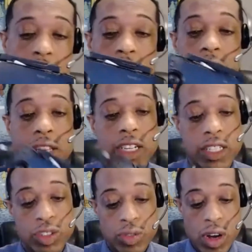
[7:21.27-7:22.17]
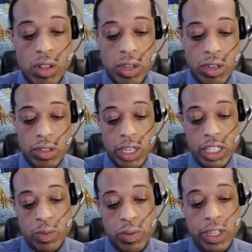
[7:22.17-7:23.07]
Now the controller
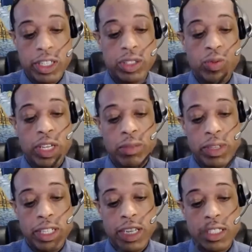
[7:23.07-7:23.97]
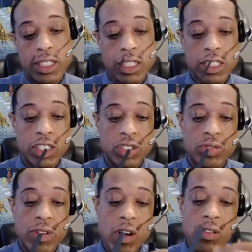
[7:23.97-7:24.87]
is pretty sweet, because this
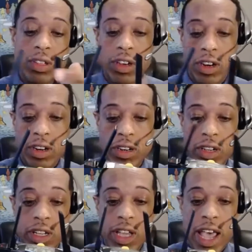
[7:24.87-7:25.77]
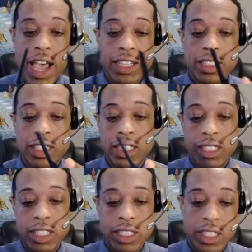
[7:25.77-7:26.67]
controller actually
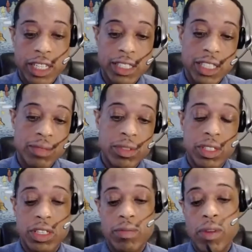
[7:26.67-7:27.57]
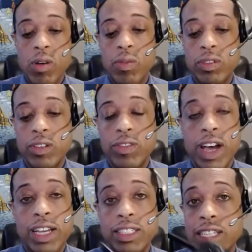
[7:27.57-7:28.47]
just links up to your mobile
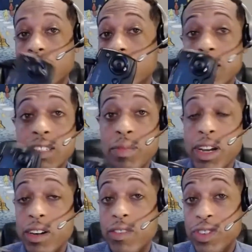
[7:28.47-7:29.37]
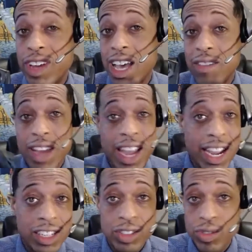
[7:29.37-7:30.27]
device. And it doesn't matter if you have
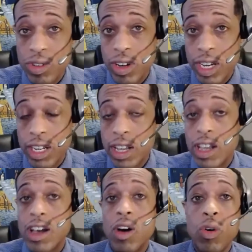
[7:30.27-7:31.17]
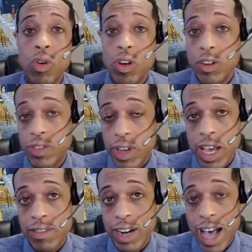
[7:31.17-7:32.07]
Android or if you
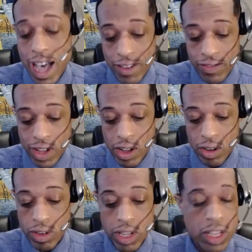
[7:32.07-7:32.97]
have an iPhone.